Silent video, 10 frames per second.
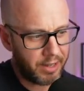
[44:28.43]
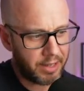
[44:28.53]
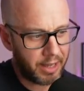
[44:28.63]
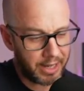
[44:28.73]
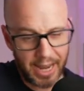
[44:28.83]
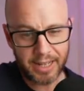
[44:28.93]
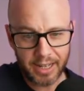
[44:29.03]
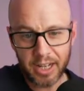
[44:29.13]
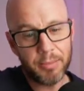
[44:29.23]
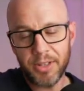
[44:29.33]
Again,
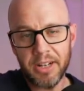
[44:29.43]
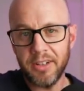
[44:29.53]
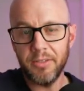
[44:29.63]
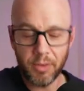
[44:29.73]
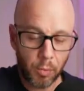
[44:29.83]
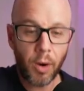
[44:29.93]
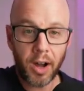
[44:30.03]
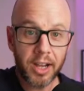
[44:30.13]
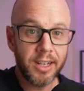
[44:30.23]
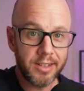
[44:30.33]
it comes down to, from what
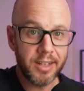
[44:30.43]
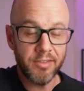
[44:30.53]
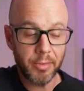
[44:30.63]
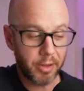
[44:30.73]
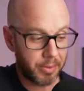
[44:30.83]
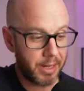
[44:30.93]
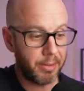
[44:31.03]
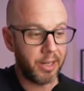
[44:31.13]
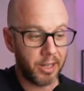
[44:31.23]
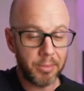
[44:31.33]
I can see from other people,
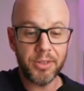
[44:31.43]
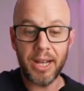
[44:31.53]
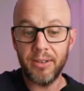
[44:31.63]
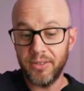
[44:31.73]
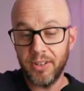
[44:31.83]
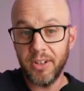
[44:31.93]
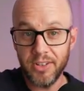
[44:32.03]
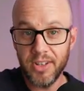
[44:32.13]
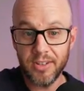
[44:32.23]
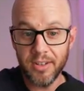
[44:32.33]
it comes down to
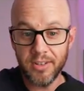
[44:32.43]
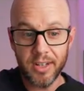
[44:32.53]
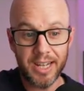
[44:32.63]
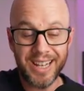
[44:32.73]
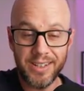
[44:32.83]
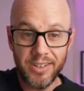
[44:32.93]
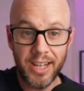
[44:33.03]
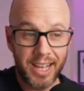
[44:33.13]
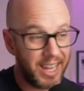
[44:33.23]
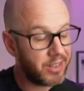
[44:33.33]
consistency. And
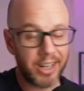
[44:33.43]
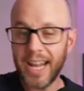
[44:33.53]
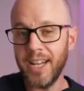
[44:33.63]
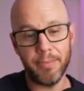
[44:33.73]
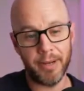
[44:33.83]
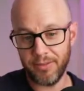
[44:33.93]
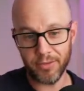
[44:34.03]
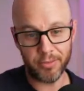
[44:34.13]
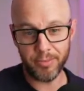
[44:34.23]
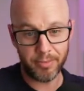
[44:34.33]
it's like any
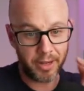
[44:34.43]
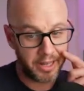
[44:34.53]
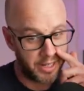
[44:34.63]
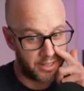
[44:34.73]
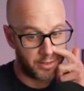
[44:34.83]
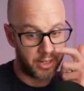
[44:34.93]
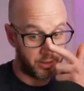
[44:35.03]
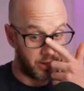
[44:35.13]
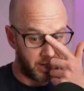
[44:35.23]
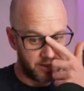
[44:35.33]
platform, Mike. It's
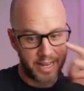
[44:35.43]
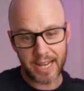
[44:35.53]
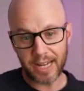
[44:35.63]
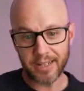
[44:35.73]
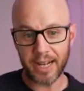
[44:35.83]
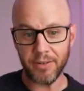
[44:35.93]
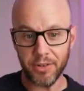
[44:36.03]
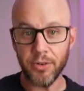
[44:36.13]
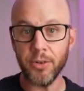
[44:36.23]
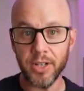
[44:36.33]
nailing down
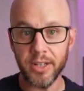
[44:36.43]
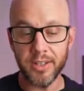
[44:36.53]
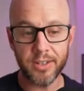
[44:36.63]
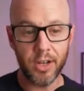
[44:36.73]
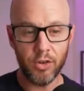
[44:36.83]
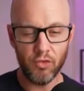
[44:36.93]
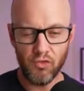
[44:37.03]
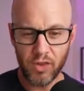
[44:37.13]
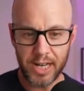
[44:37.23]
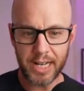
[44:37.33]
your audience,
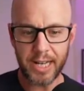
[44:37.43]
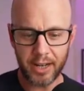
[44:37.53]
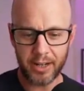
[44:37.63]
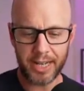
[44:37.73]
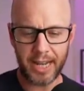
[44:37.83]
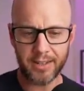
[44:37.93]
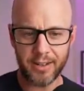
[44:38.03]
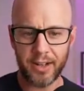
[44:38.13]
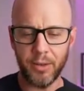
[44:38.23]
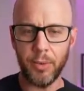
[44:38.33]
really kind of getting
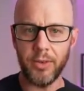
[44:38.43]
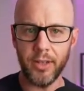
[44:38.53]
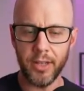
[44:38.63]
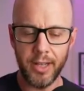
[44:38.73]
tight with the